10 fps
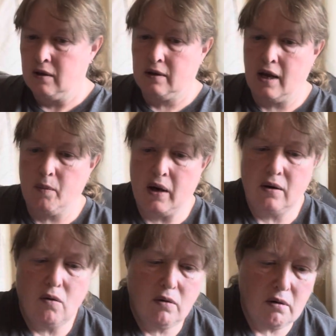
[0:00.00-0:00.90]
take my
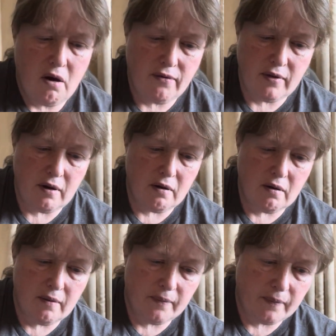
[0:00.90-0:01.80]
note off of there,
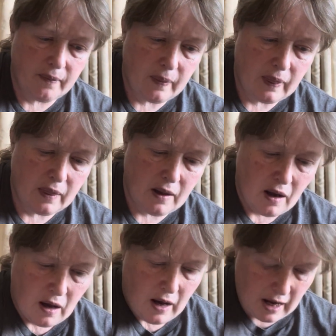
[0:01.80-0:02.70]

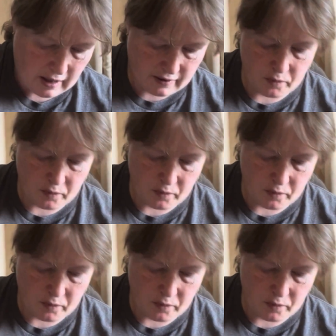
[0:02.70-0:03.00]
and it's